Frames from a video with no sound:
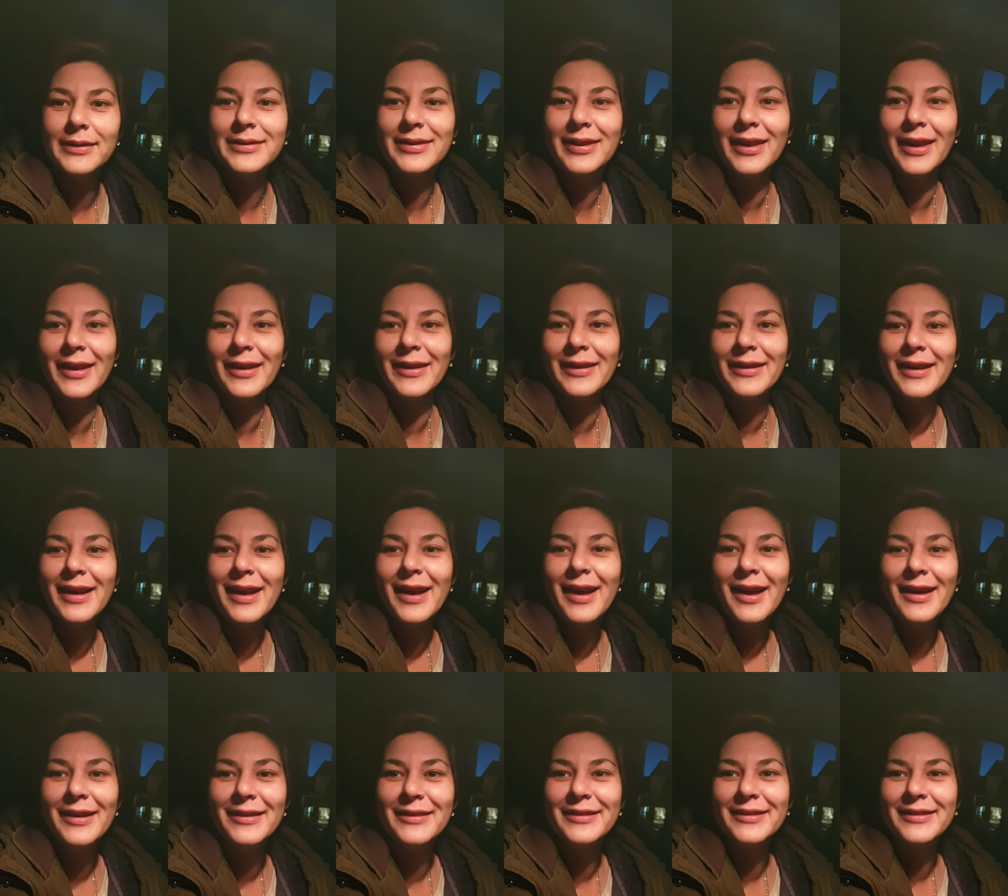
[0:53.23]
so,
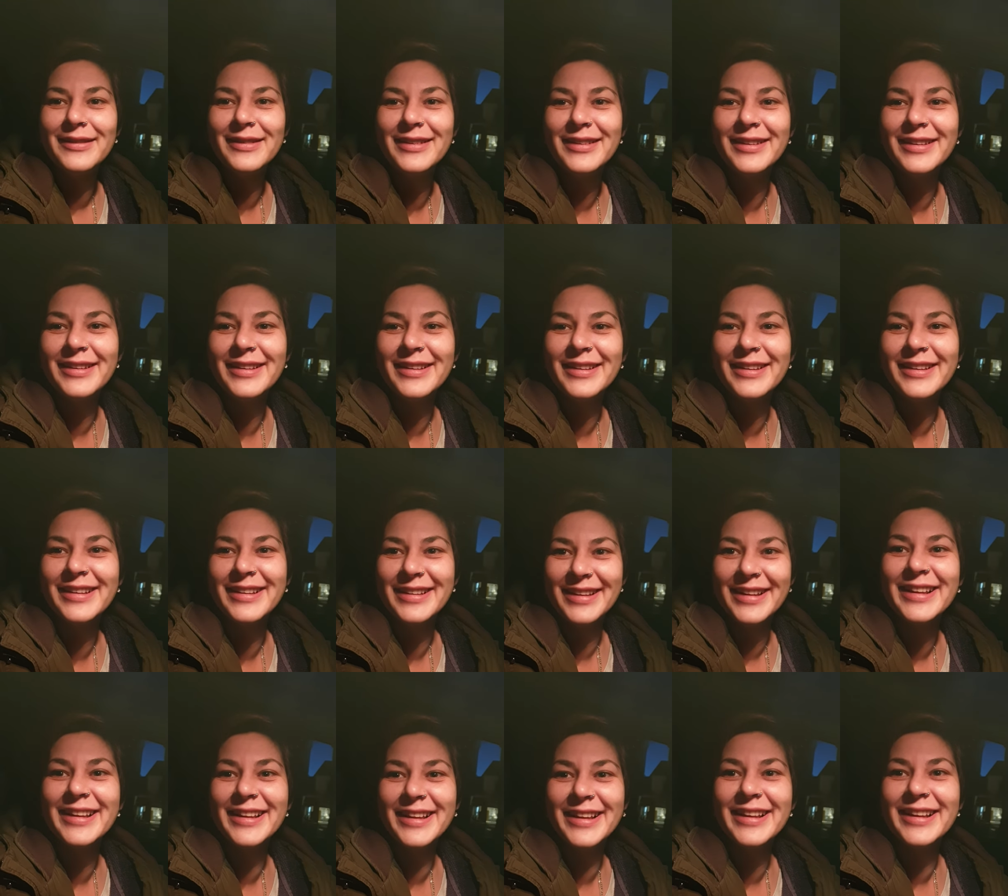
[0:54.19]
Jam jars, clarify
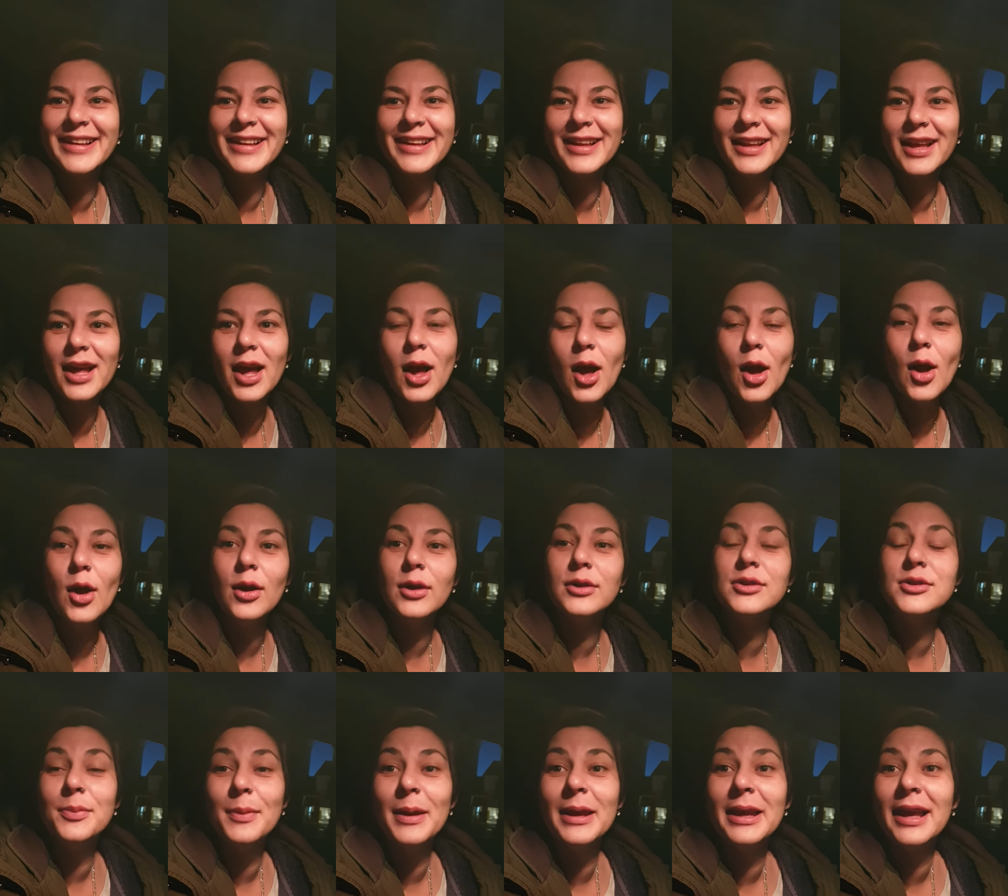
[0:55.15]
why. Oh,
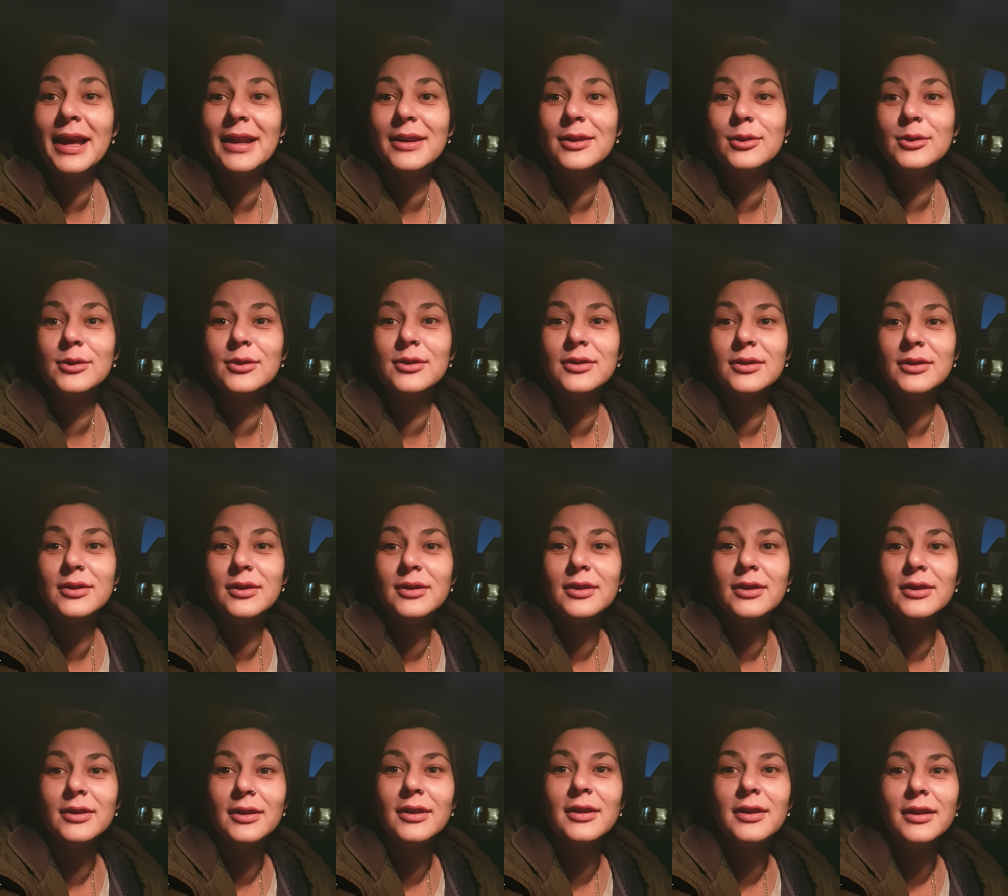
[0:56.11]
to make candles
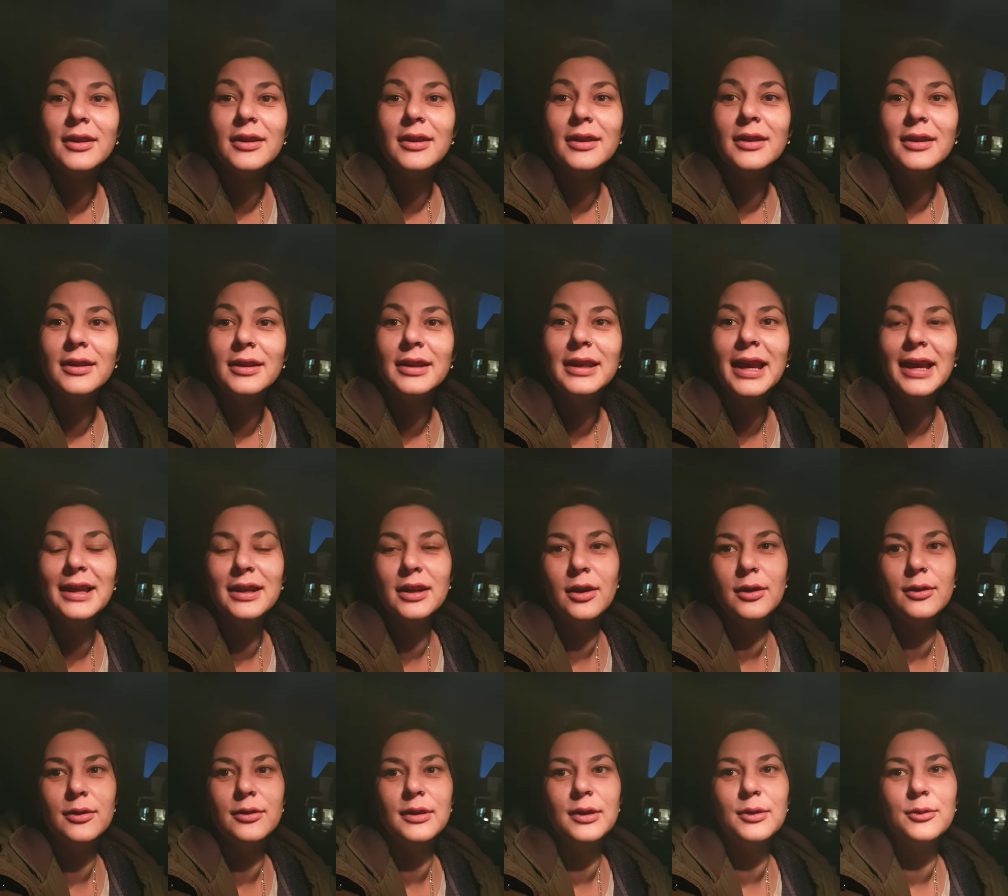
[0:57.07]
yeah, no,
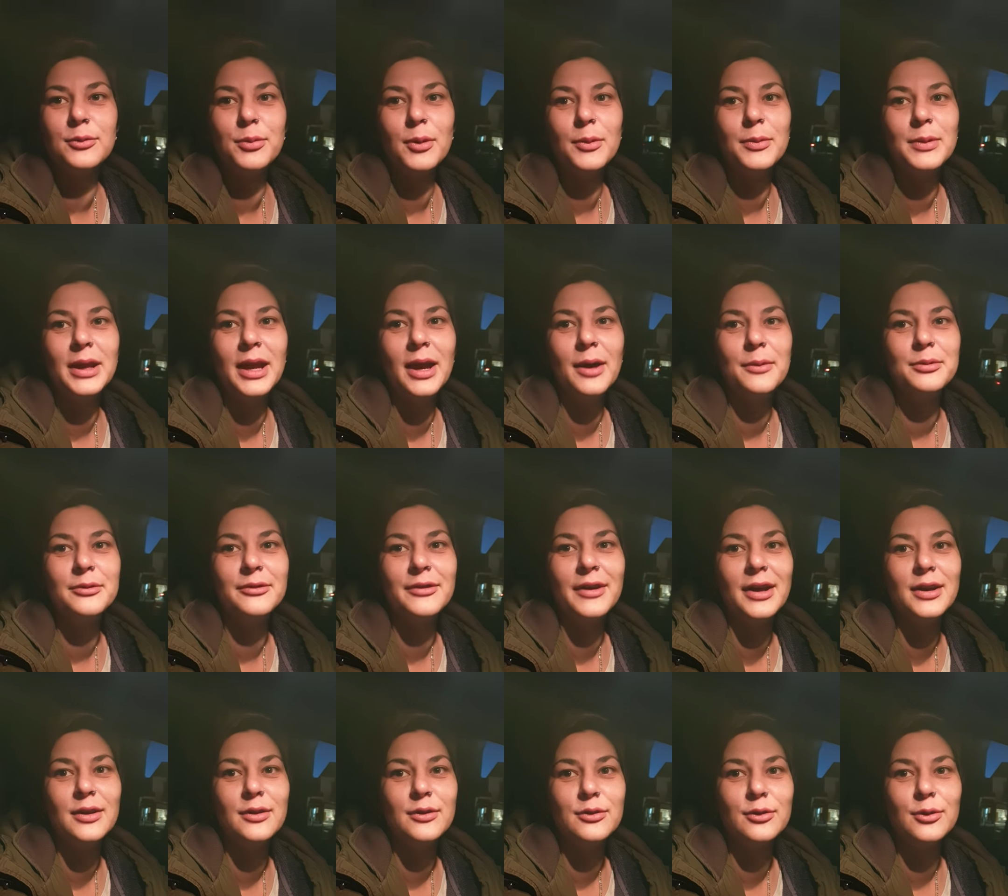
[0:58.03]
it'd probably help if I
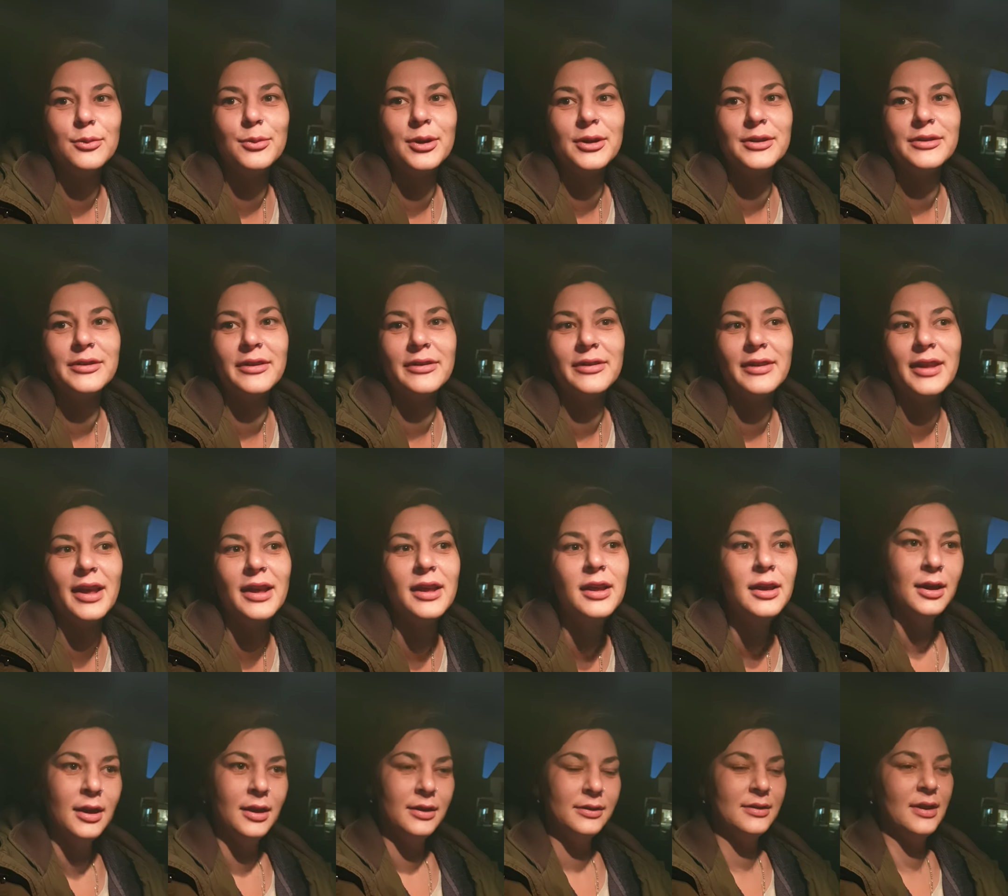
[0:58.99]
had a thought process there.
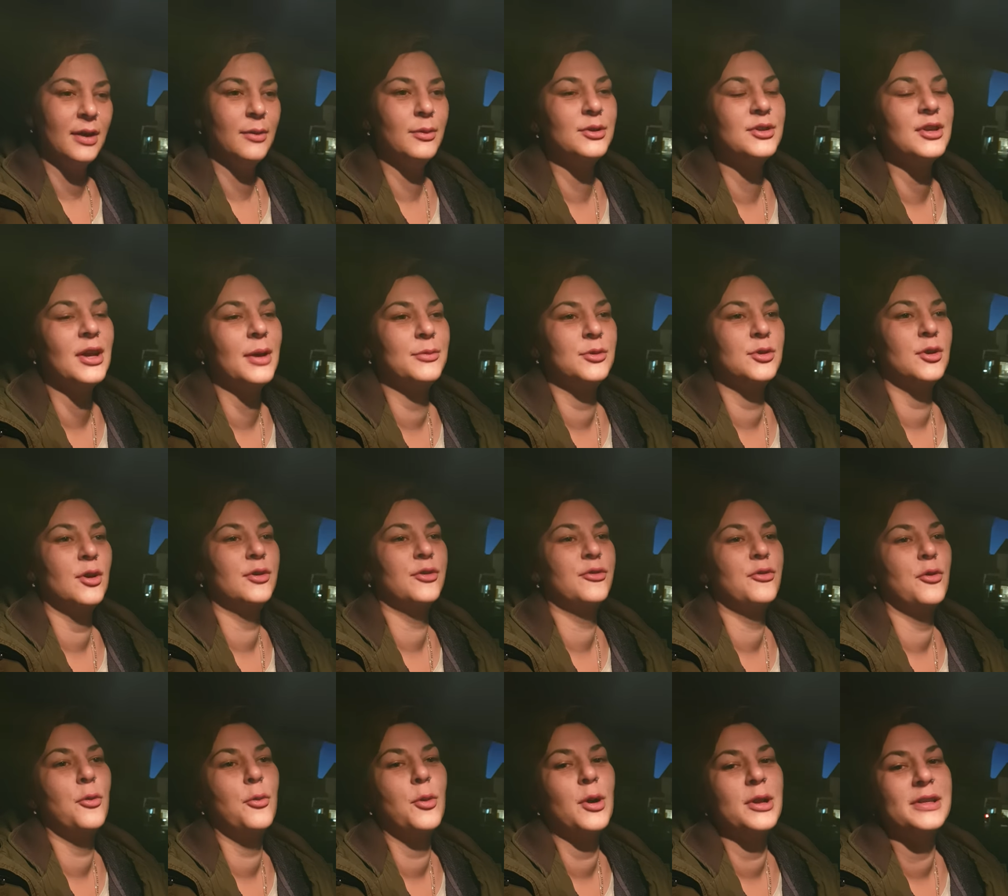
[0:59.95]
So they were jam jars
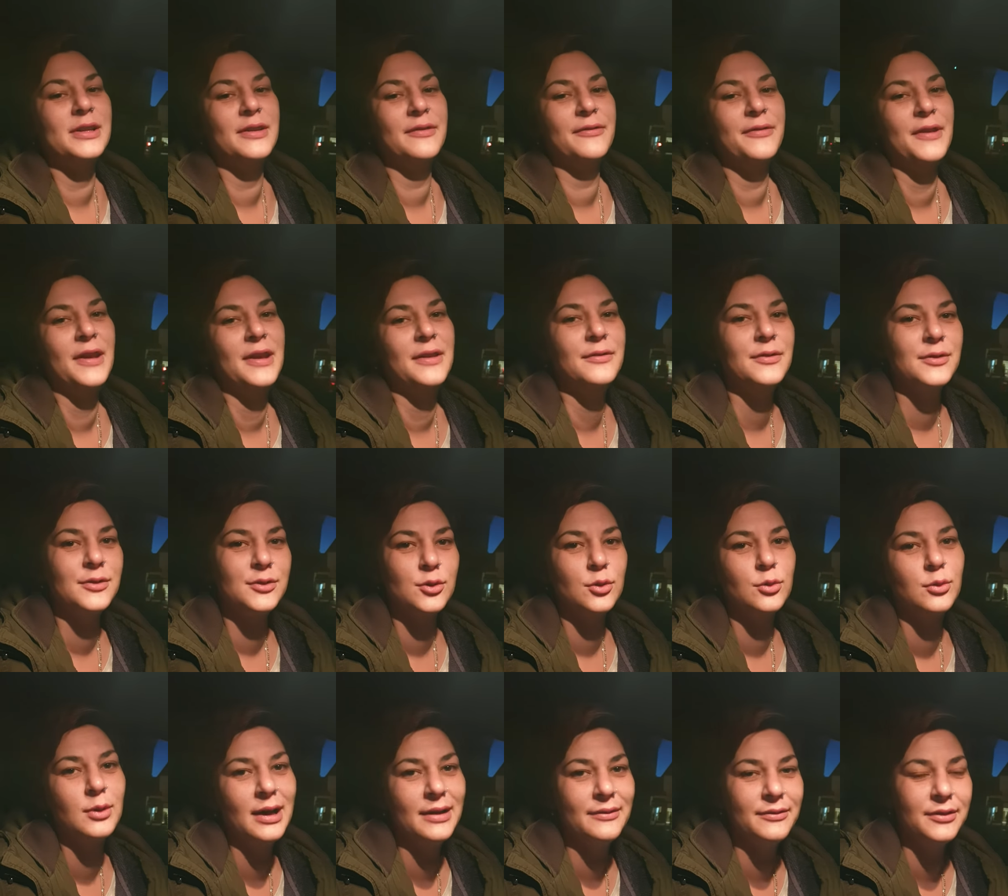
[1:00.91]
for wedding favors or
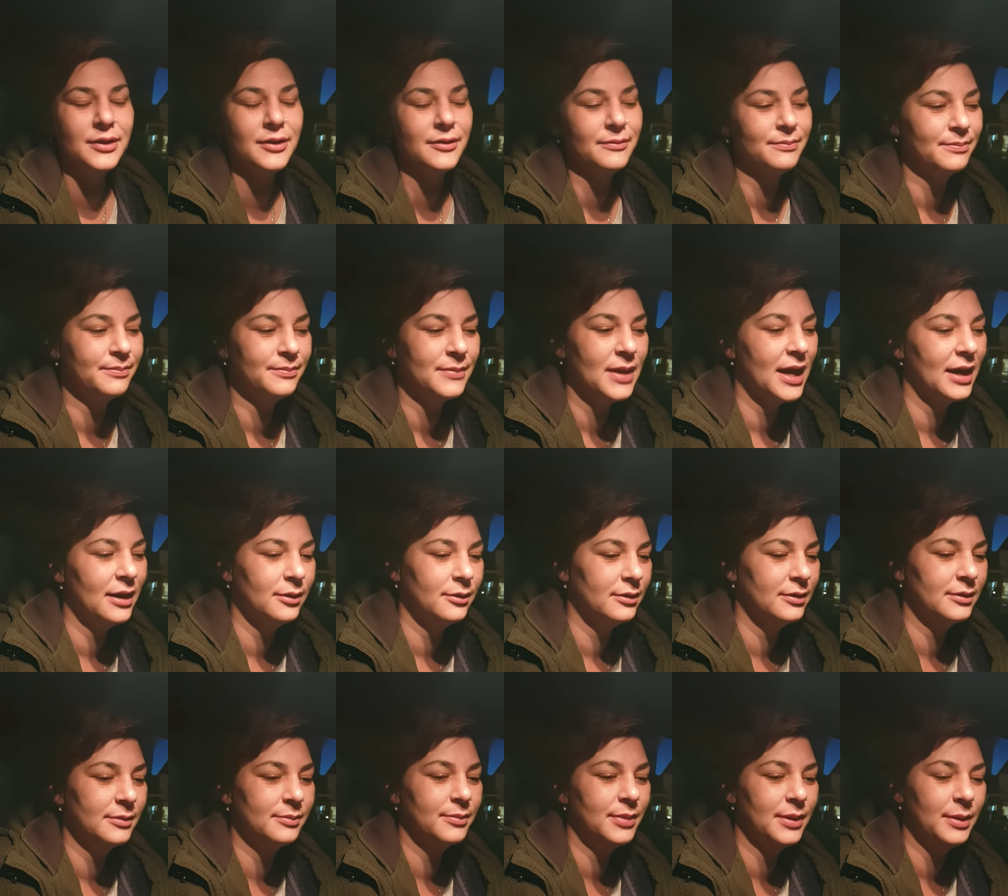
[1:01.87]
whatever the hell
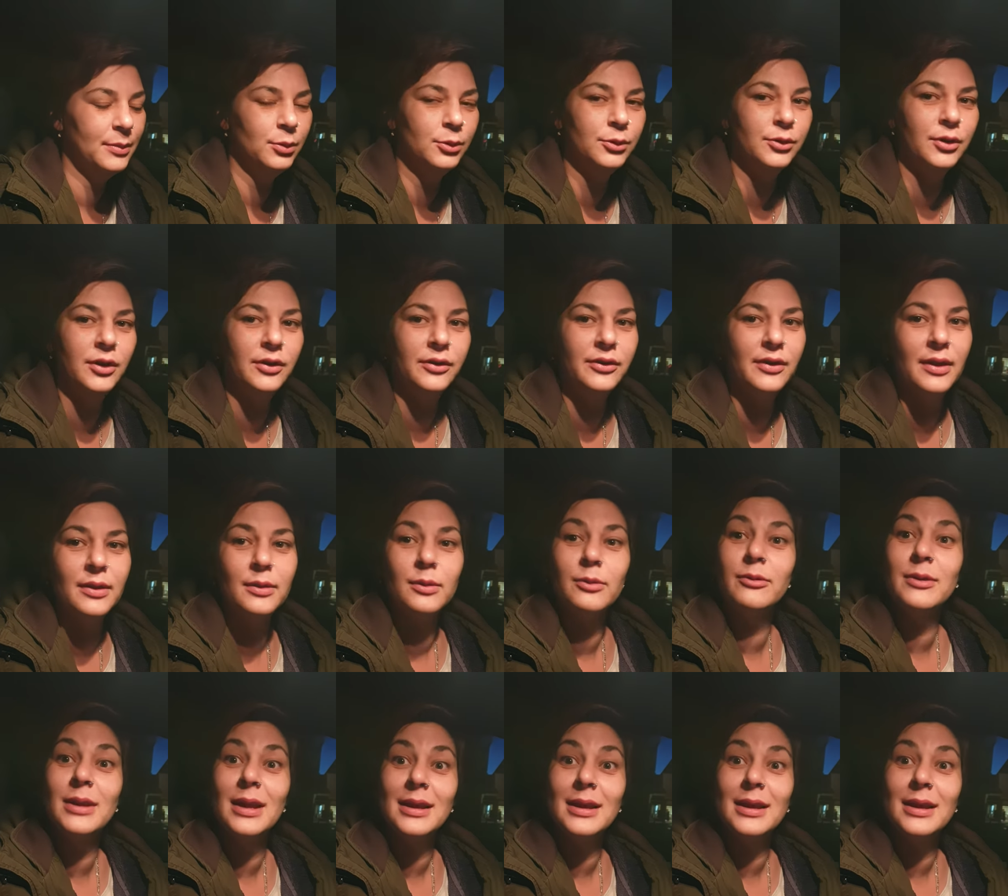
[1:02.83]
that people do. So they were